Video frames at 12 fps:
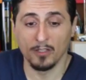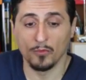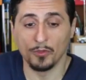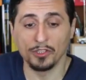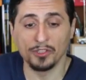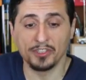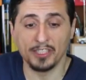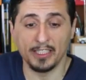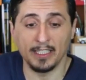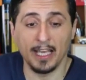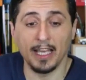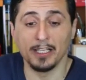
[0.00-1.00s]
we should
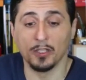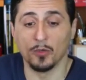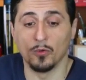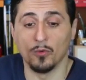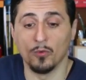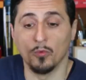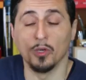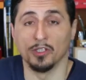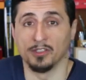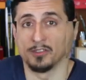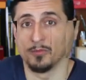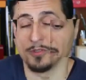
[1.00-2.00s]
see hello
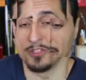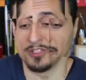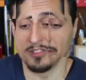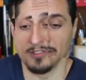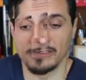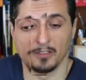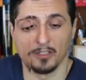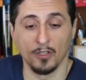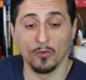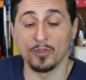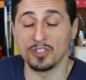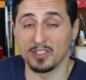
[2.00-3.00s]
world,
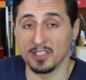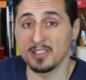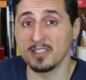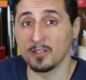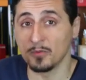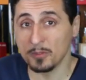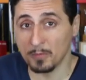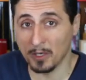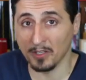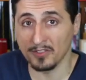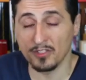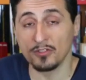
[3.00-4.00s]
which this is the
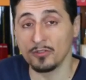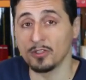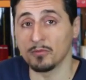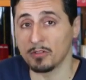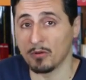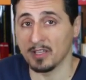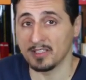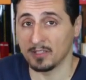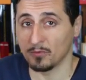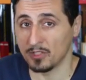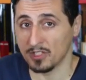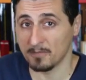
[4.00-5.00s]
response to the request that
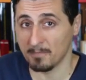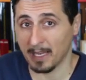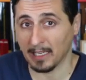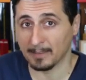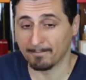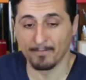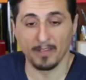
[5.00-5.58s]
we just made.